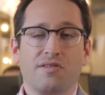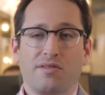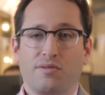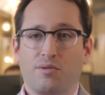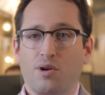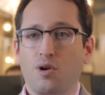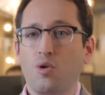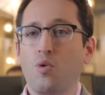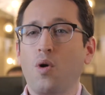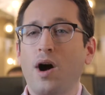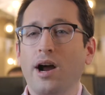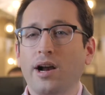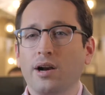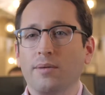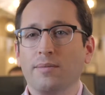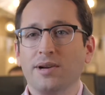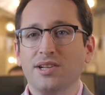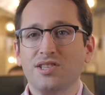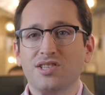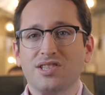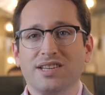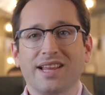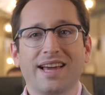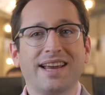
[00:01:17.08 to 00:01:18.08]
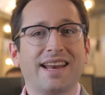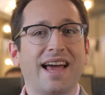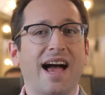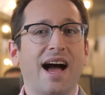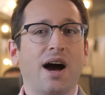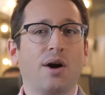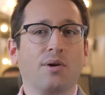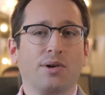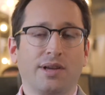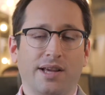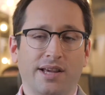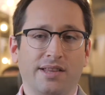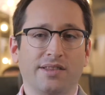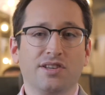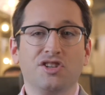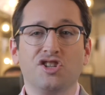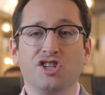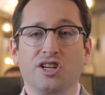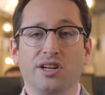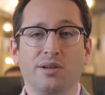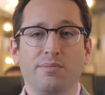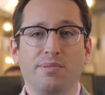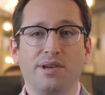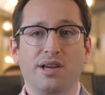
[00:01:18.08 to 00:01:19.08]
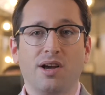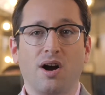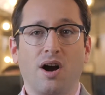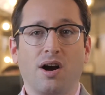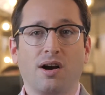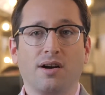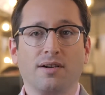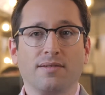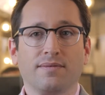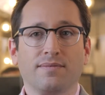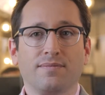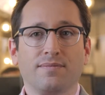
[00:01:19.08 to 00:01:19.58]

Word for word: to the requirements laid out in the GDPR.